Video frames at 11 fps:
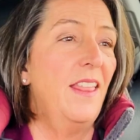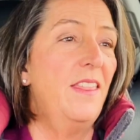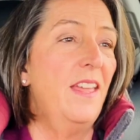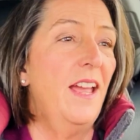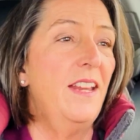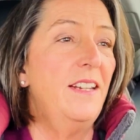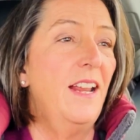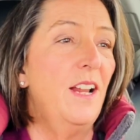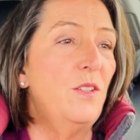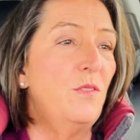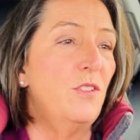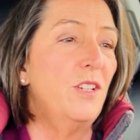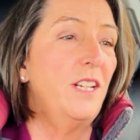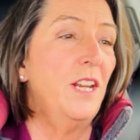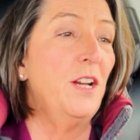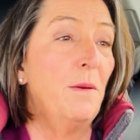Then
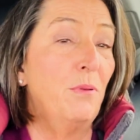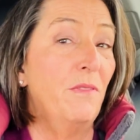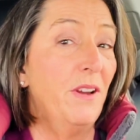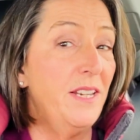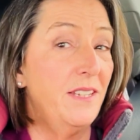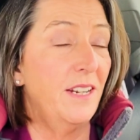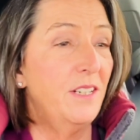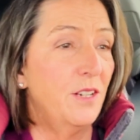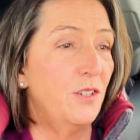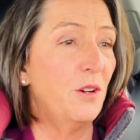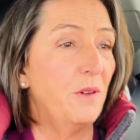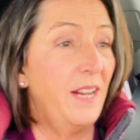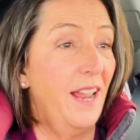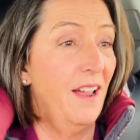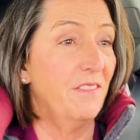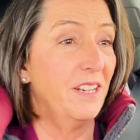estrogen cannot prevent it because you already have